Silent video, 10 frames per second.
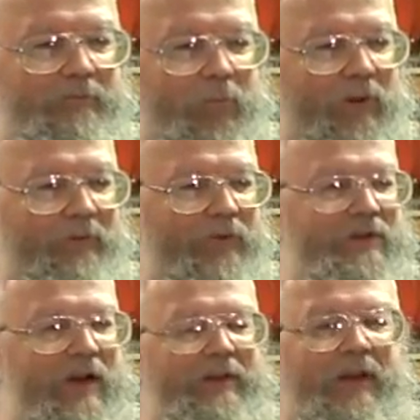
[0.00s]
where they first
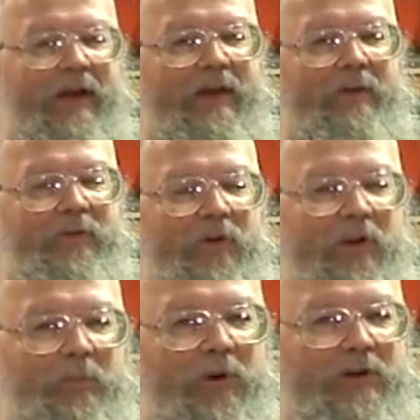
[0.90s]
got the idea of
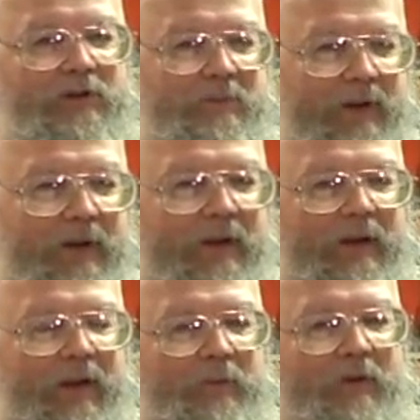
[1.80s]
circuit preachers, but
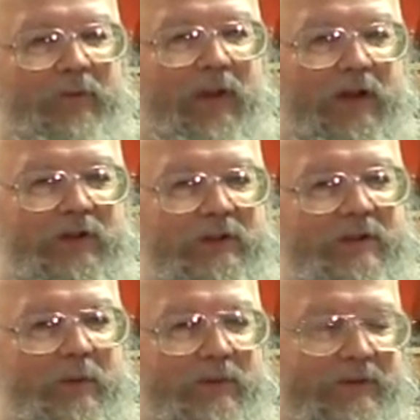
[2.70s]
in Revelations
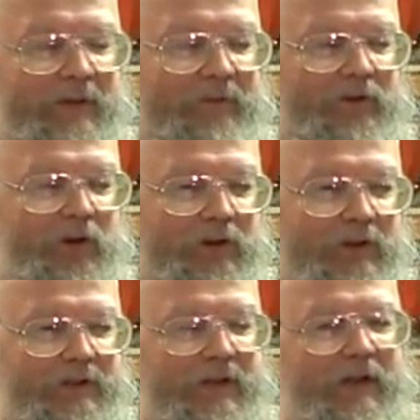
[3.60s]
there was seven
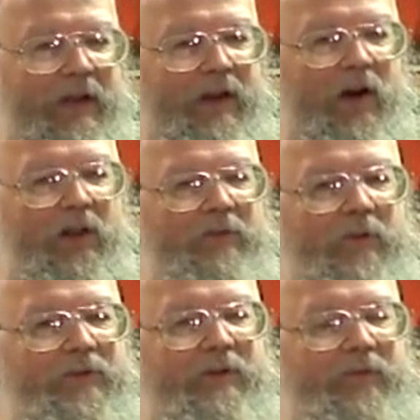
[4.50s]
churches, and all of
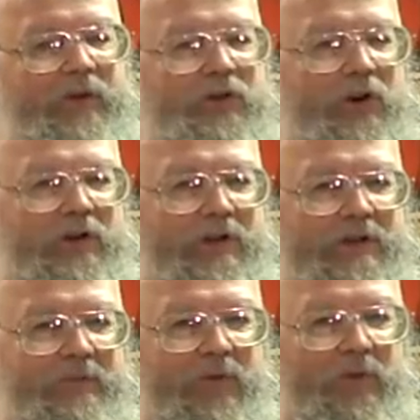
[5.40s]
those different churches,
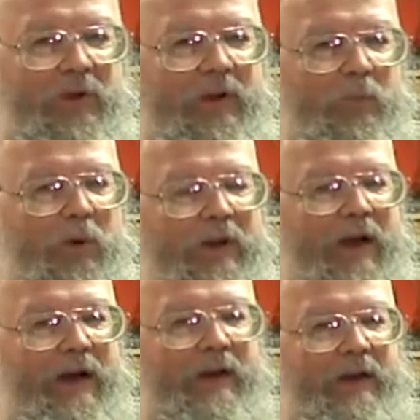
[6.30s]
if you look at what
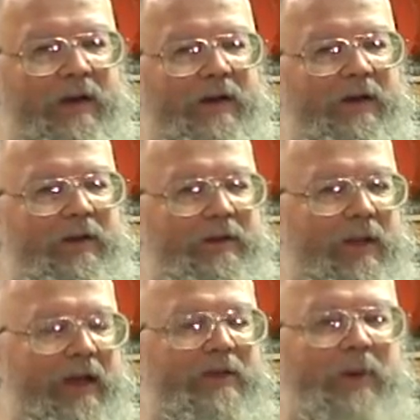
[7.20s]
God
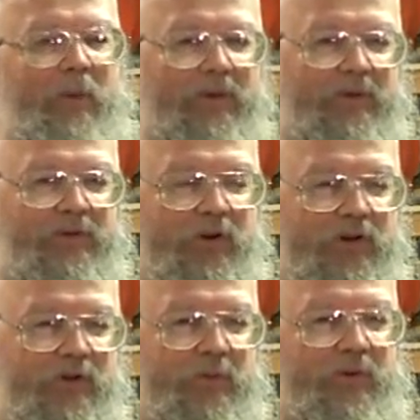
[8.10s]
liked about what those
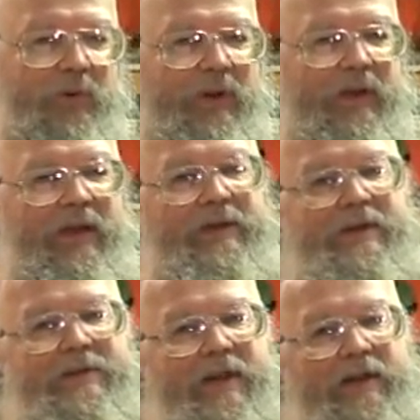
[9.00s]
churches were doing and
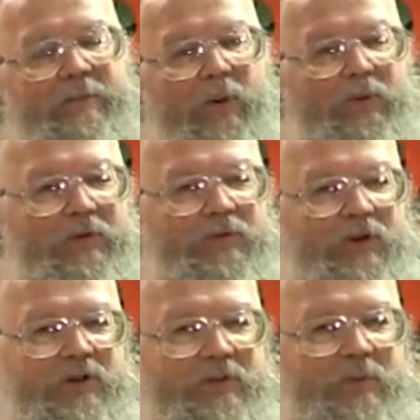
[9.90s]
disliked about what those
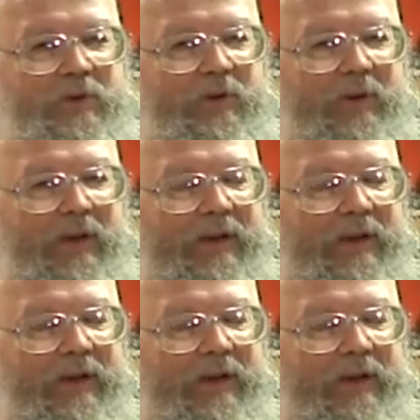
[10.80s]
churches were doing,